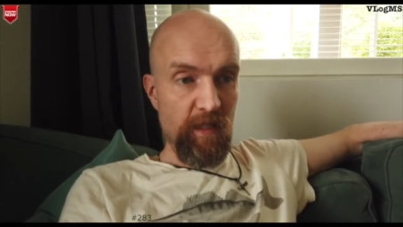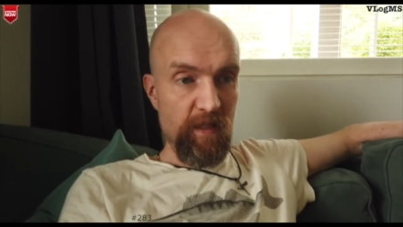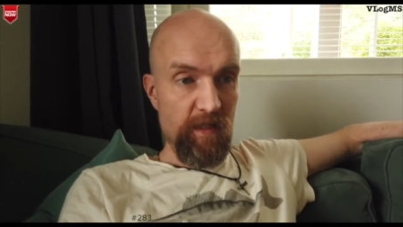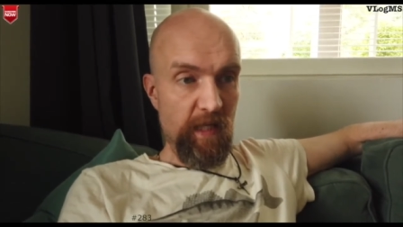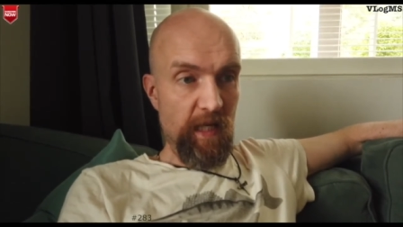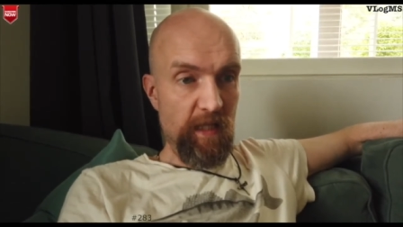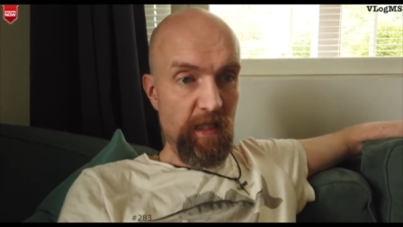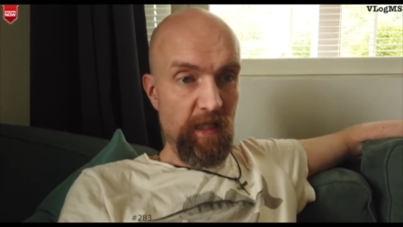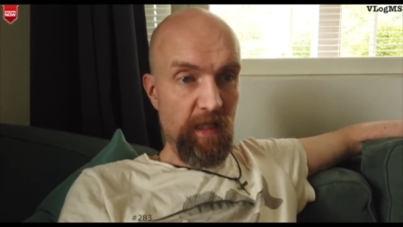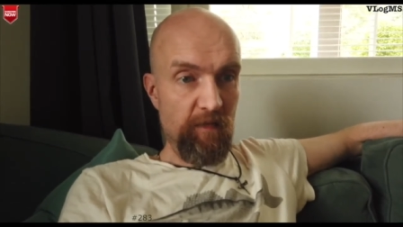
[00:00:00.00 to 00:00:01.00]

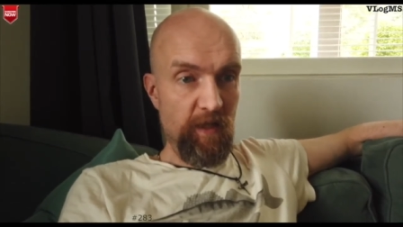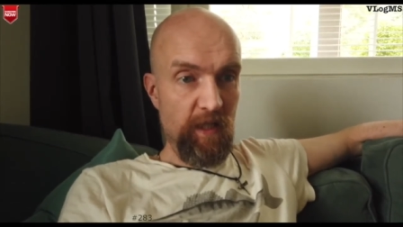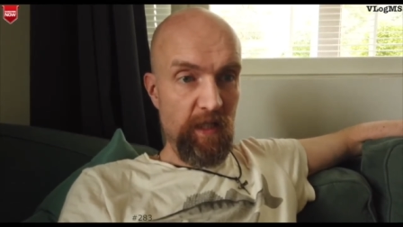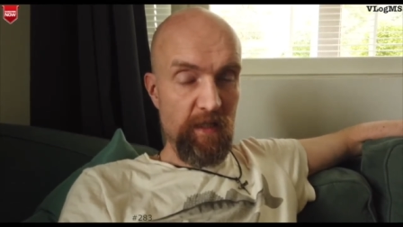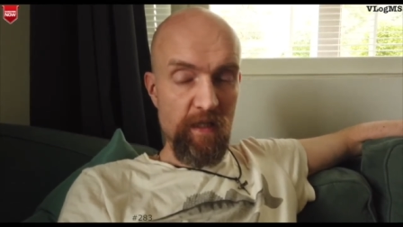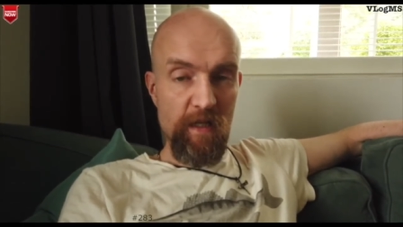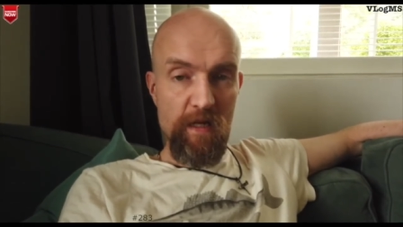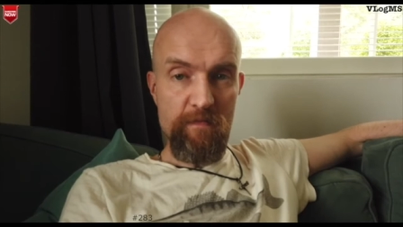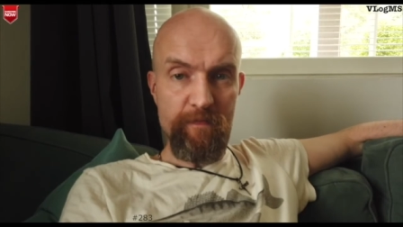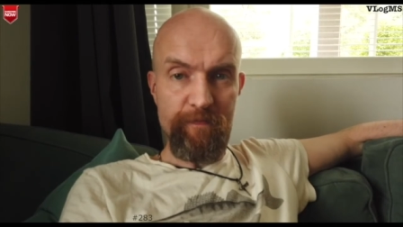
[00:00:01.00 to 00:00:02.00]
stating that everything is
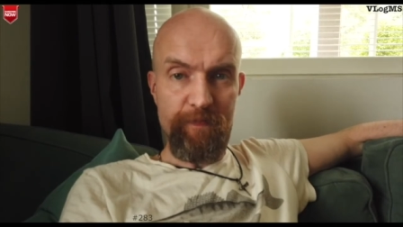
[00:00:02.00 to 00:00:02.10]
done,